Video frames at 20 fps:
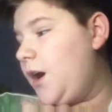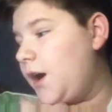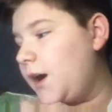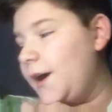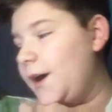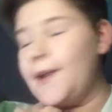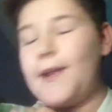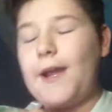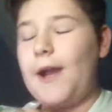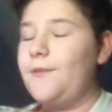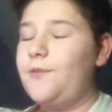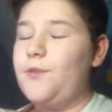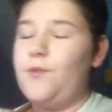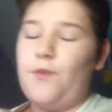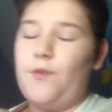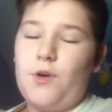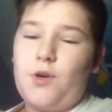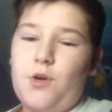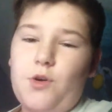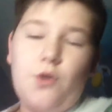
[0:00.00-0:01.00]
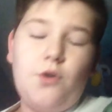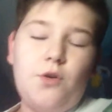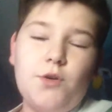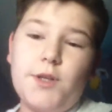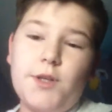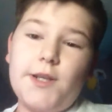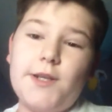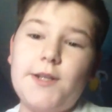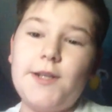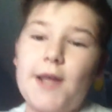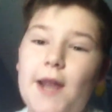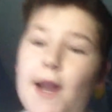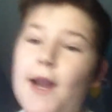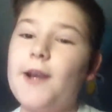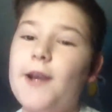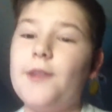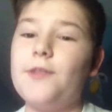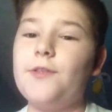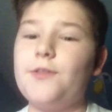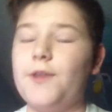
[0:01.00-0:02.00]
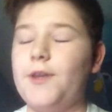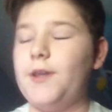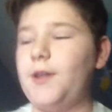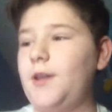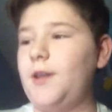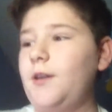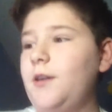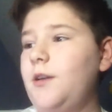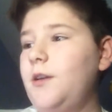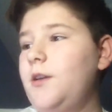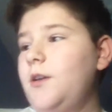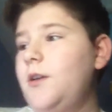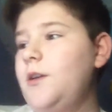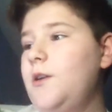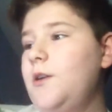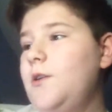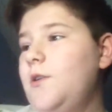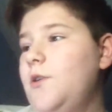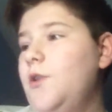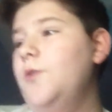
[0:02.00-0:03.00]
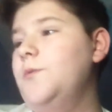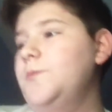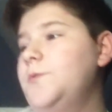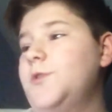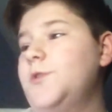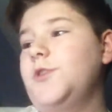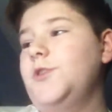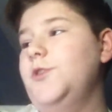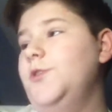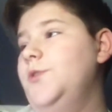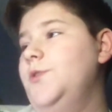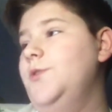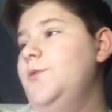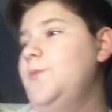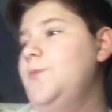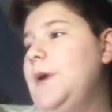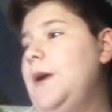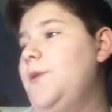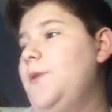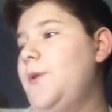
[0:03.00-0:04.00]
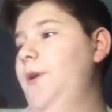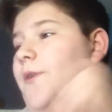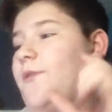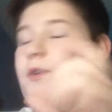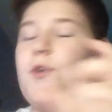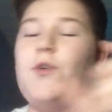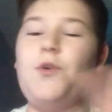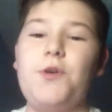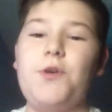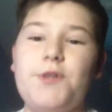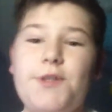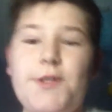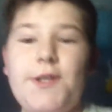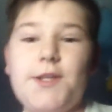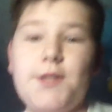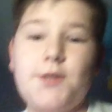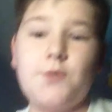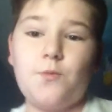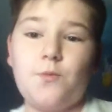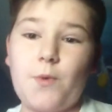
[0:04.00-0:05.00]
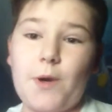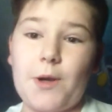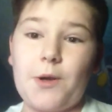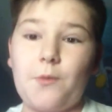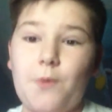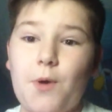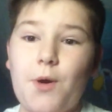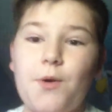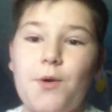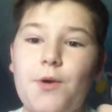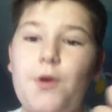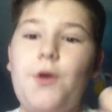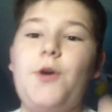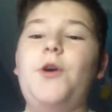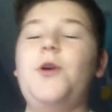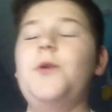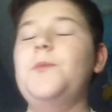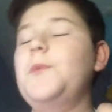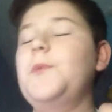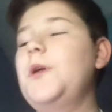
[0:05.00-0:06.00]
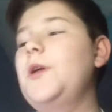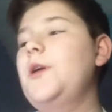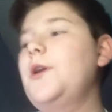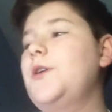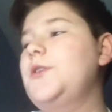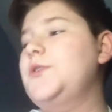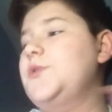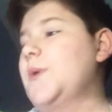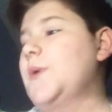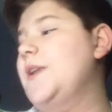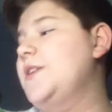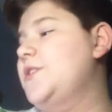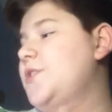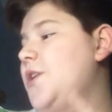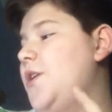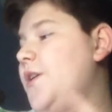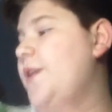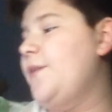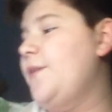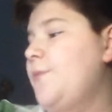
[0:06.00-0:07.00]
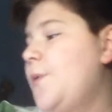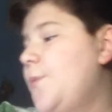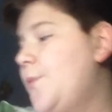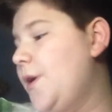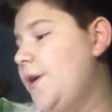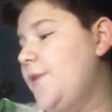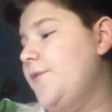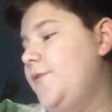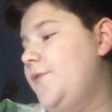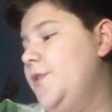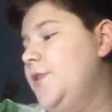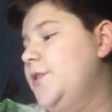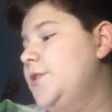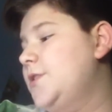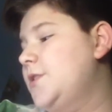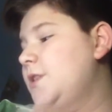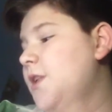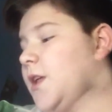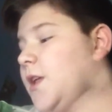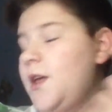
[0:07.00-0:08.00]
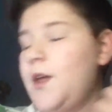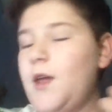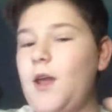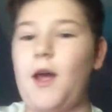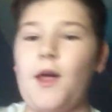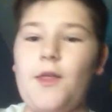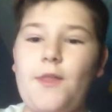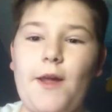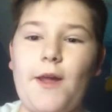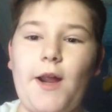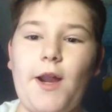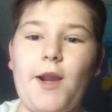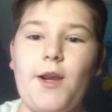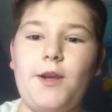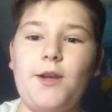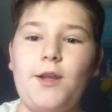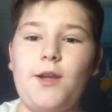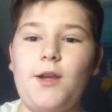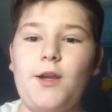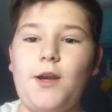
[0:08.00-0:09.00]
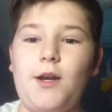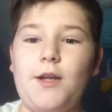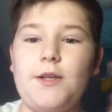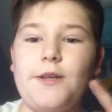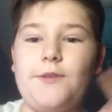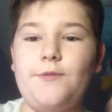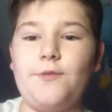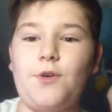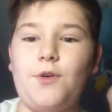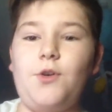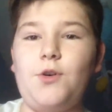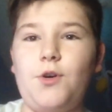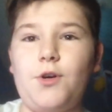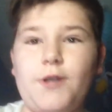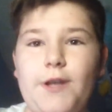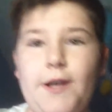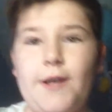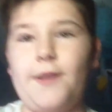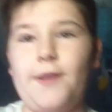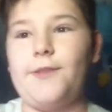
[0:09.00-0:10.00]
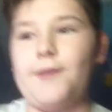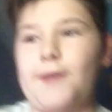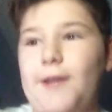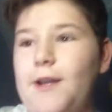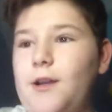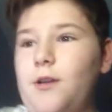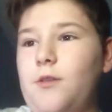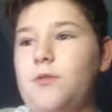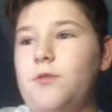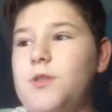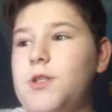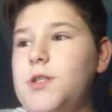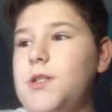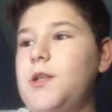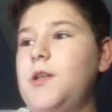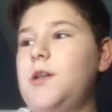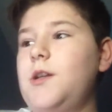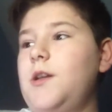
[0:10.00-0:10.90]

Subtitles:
I haven't recorded anything up to, well, I recorded when I woke up because I went to go and have my breakfast, and then I didn't record anything else.